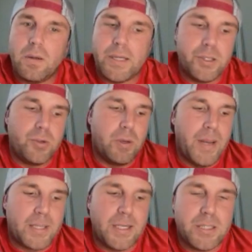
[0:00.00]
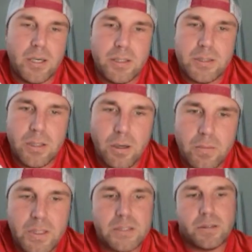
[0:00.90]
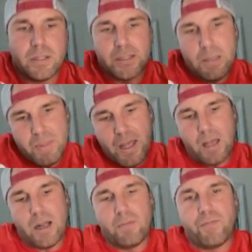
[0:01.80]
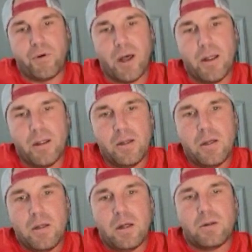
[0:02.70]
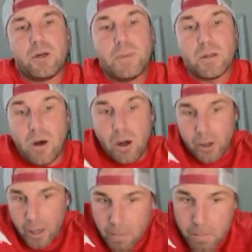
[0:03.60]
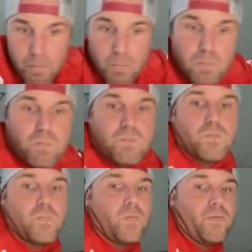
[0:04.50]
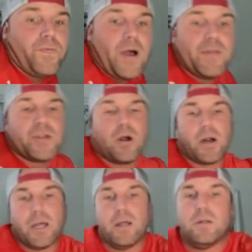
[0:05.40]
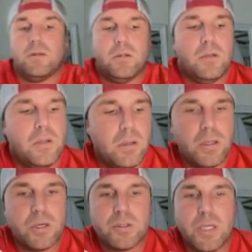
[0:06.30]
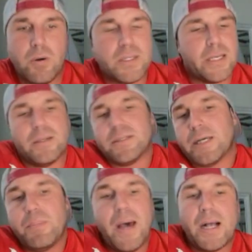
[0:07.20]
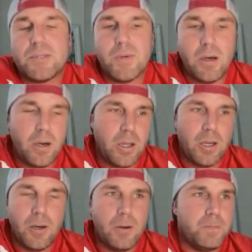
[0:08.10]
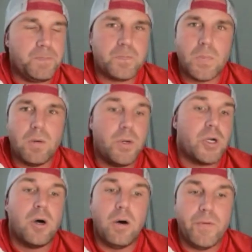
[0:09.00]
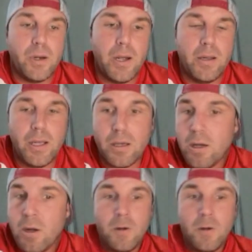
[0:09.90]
like you're doing a backside turn. So let's keep the hand out in front a little bit longer and find the target a little slower. It's like a backswing on a when you're golfing, right? Like